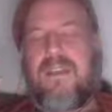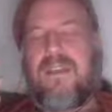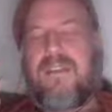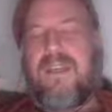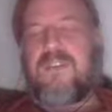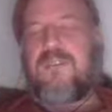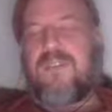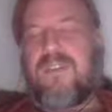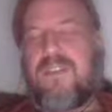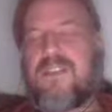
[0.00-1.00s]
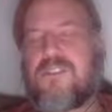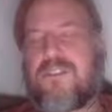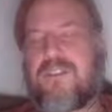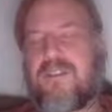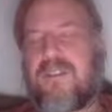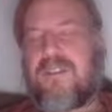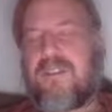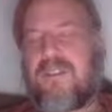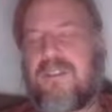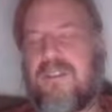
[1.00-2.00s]
Natural selection
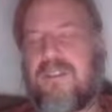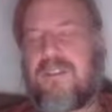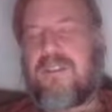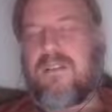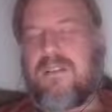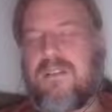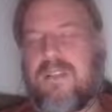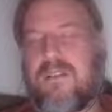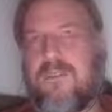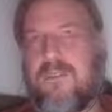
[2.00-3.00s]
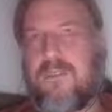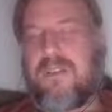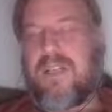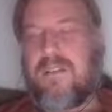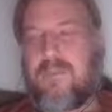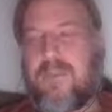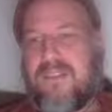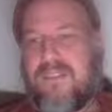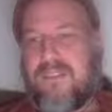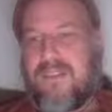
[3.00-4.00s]
gives you a kind of
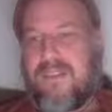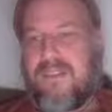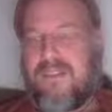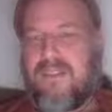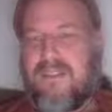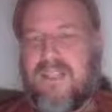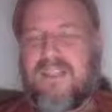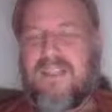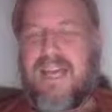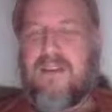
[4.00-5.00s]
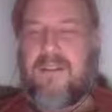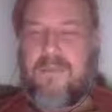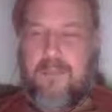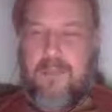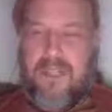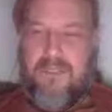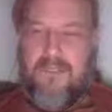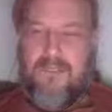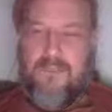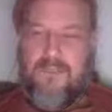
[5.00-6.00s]
baseline, like an out-of-the-box
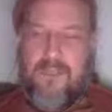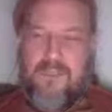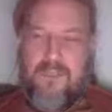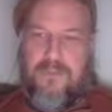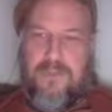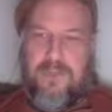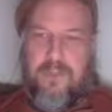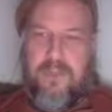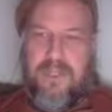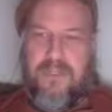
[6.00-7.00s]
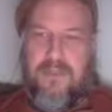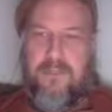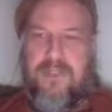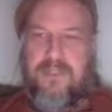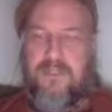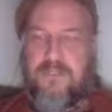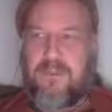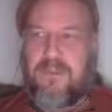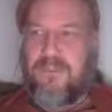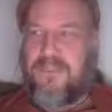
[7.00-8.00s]
structure for the brain, but as
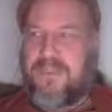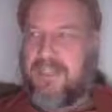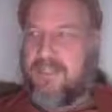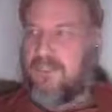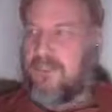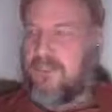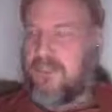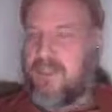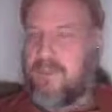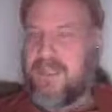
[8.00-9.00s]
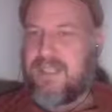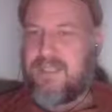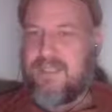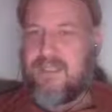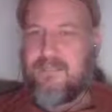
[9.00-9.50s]
soon as data starts coming in,